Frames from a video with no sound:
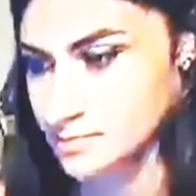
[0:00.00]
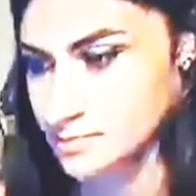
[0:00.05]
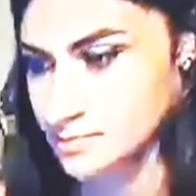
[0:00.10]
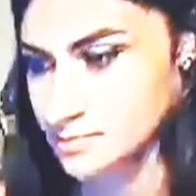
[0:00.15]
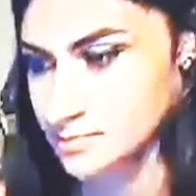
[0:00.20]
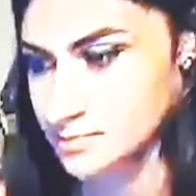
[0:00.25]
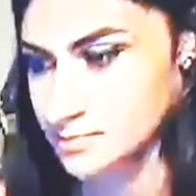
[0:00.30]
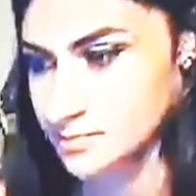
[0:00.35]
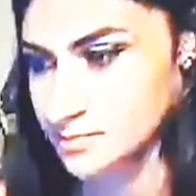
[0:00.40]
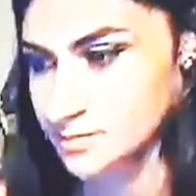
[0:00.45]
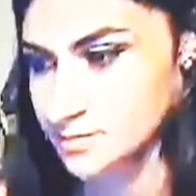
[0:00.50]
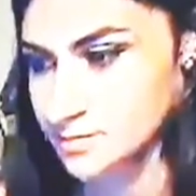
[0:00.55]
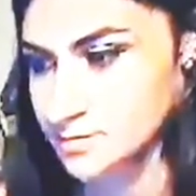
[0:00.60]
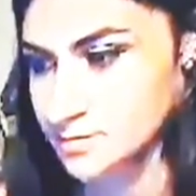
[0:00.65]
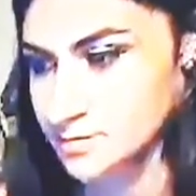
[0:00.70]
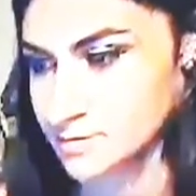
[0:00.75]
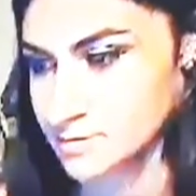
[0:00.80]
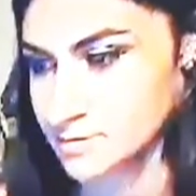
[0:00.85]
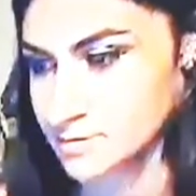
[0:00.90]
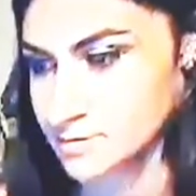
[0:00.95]
Is that
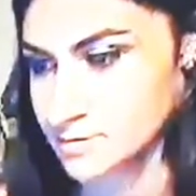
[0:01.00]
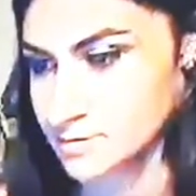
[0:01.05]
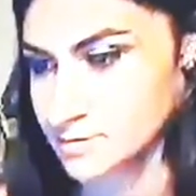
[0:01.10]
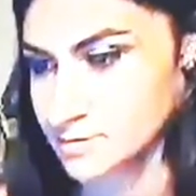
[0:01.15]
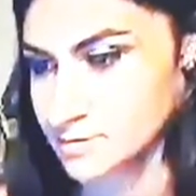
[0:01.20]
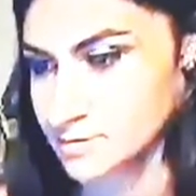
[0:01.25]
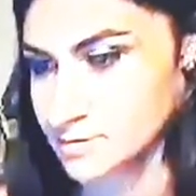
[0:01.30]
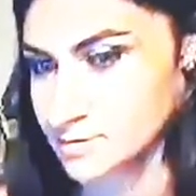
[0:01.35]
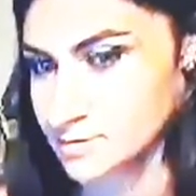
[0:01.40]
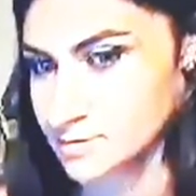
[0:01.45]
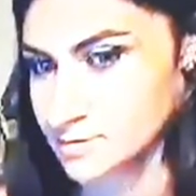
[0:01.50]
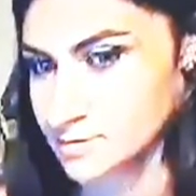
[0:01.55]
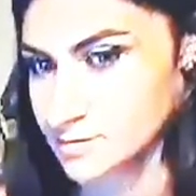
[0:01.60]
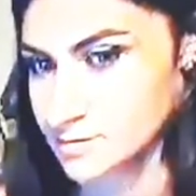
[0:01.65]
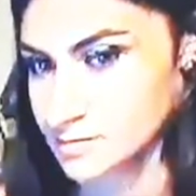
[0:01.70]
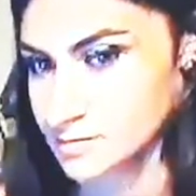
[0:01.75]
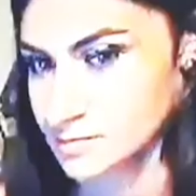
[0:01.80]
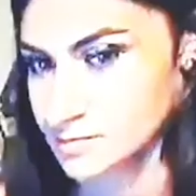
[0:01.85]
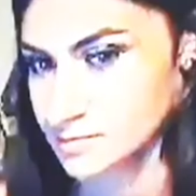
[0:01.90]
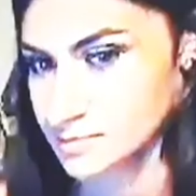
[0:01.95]
Venus?
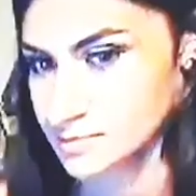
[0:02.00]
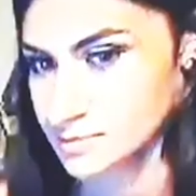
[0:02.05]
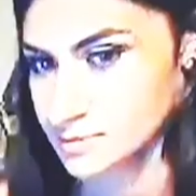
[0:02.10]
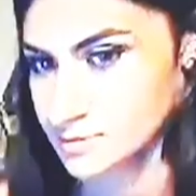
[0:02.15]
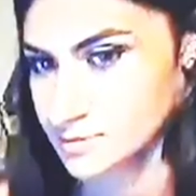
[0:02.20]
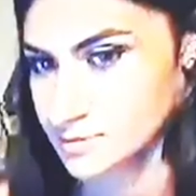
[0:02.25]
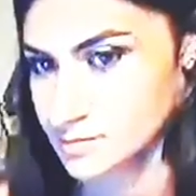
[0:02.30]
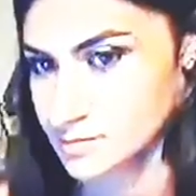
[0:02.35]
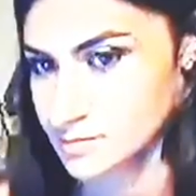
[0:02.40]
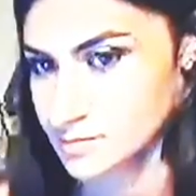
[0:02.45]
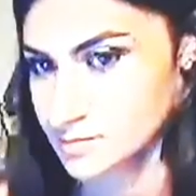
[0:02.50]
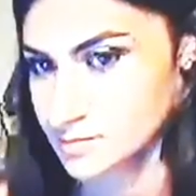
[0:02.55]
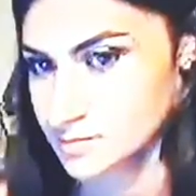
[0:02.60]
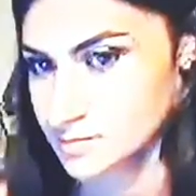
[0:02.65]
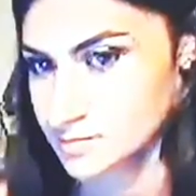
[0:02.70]
That's Venus.